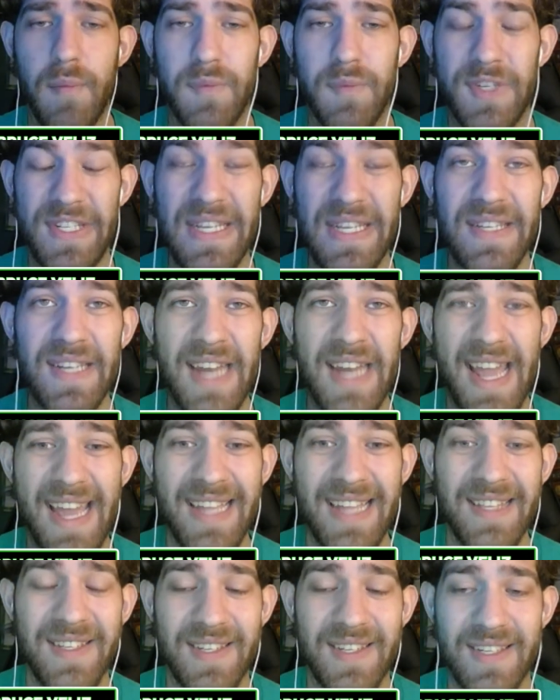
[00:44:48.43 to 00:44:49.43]
Season
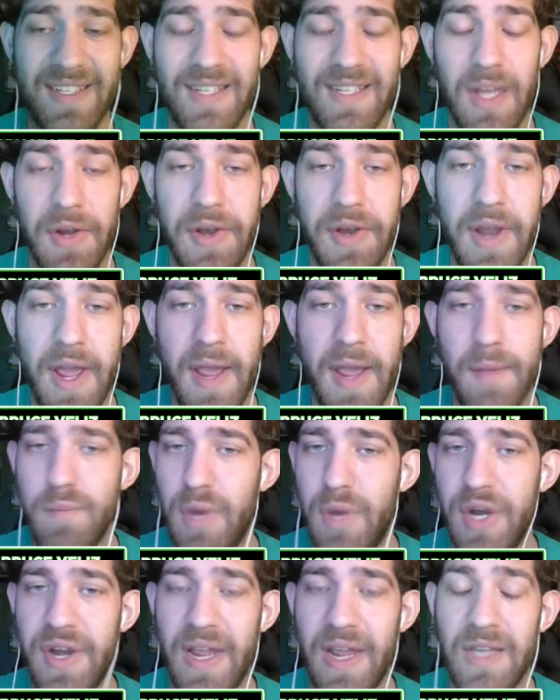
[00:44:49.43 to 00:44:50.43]
ends Sunday.
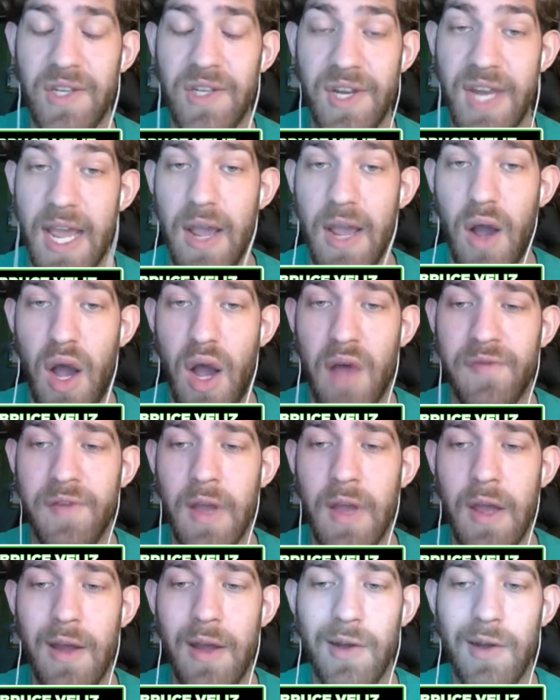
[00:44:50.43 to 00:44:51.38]
Monday is a day off.